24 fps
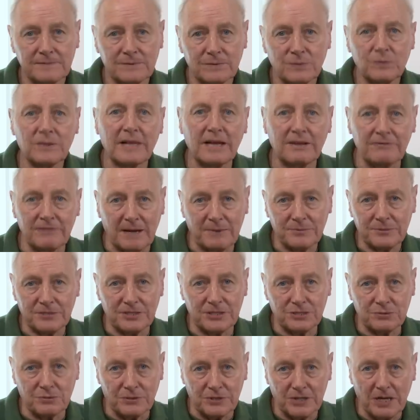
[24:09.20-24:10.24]
Well, that wraps
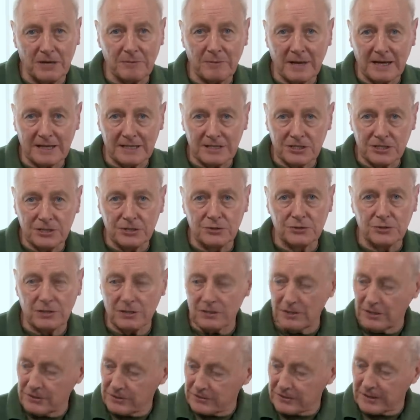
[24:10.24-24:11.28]
this one up, and as usual
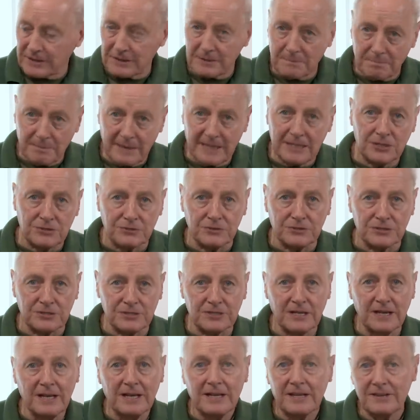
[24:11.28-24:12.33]
I'd like to thank the
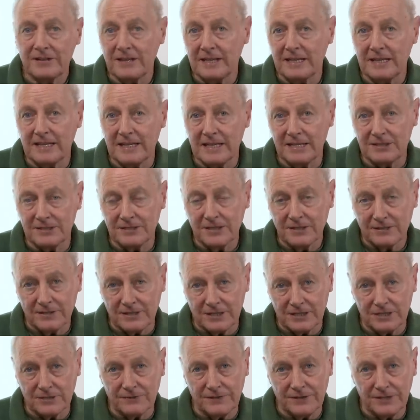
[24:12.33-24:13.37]
patrons. They get
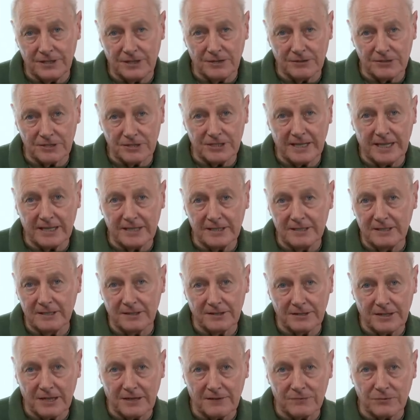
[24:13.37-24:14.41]
these videos a day
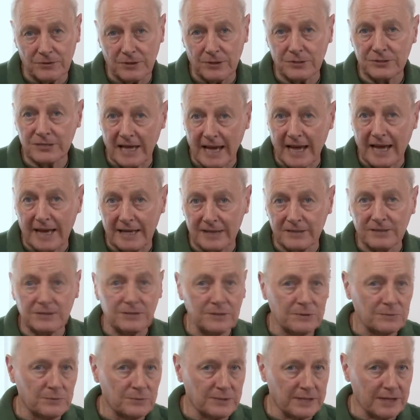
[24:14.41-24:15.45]
earlier than everyone else and
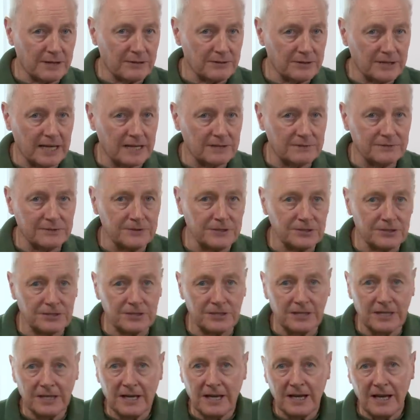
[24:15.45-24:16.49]
without the adverts,
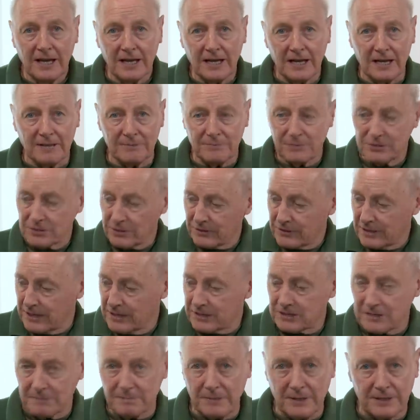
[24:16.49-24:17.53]
so
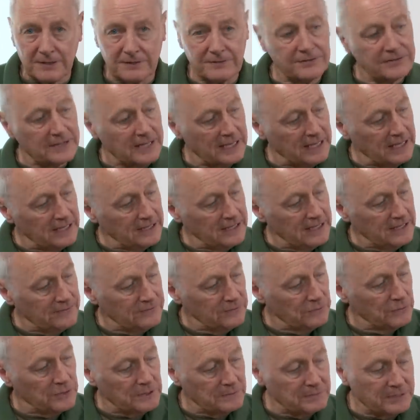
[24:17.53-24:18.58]
there's the button for that. If
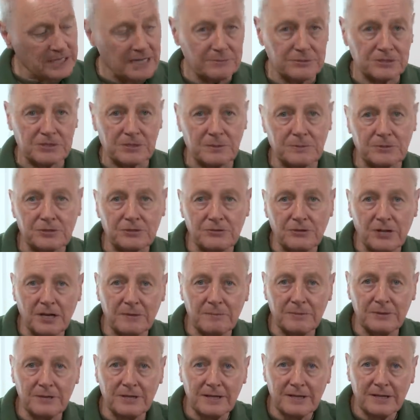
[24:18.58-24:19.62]
you want to become a
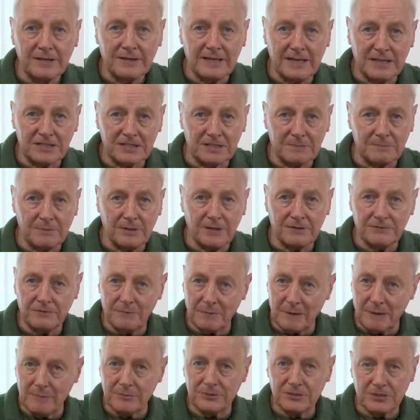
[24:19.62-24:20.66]
subscriber, there's the button.
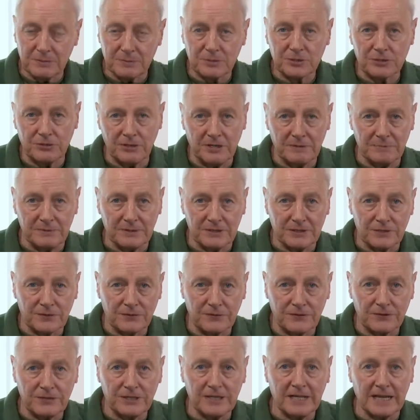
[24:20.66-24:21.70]
Remember, subscribing is
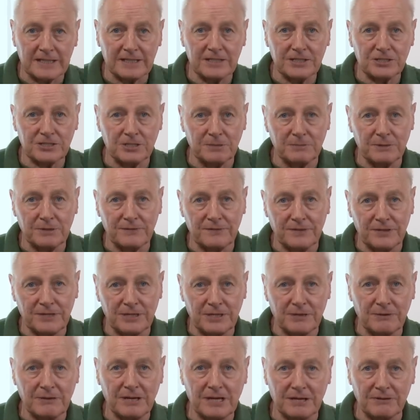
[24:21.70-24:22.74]
free, and there should be a
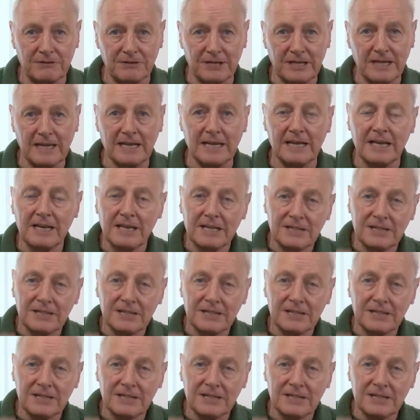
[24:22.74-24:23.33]
video here and here.